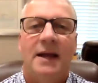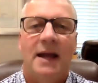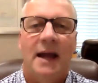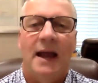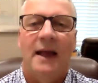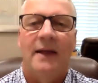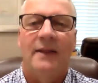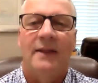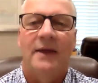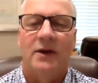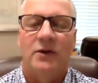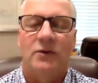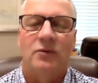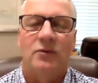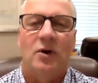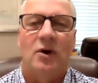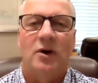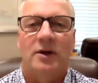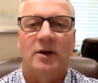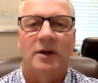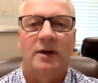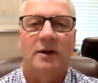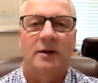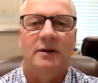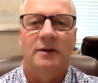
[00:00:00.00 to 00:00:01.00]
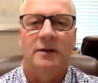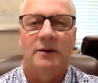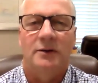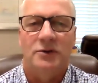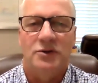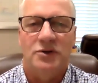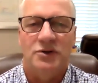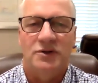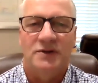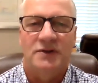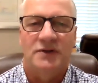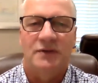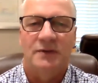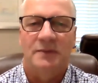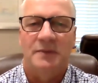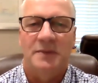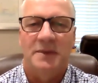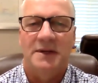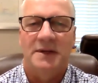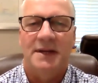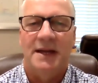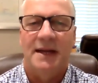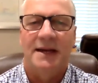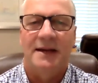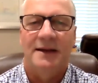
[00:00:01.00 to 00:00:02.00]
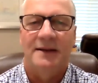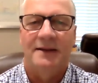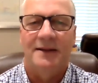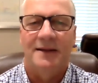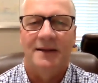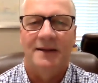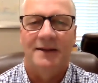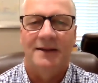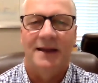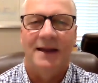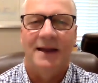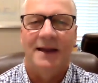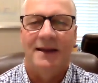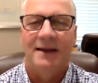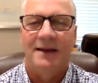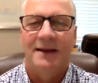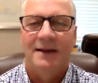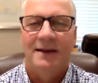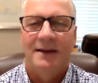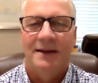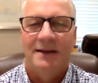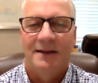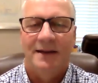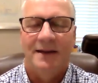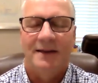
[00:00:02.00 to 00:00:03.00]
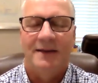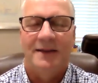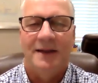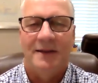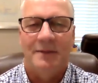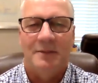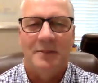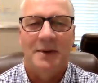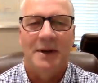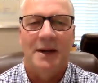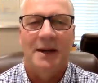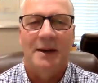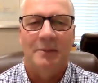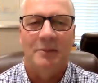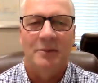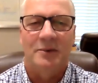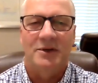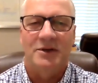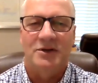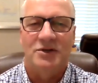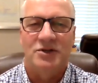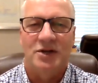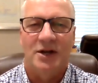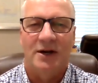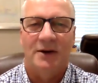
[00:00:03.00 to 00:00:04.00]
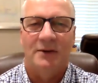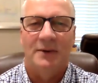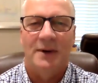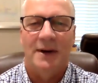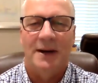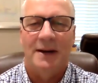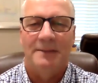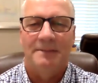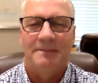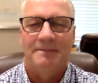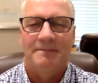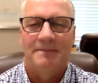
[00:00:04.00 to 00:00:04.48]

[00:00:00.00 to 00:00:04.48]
and then draw conclusions from the data that they've been able to generate.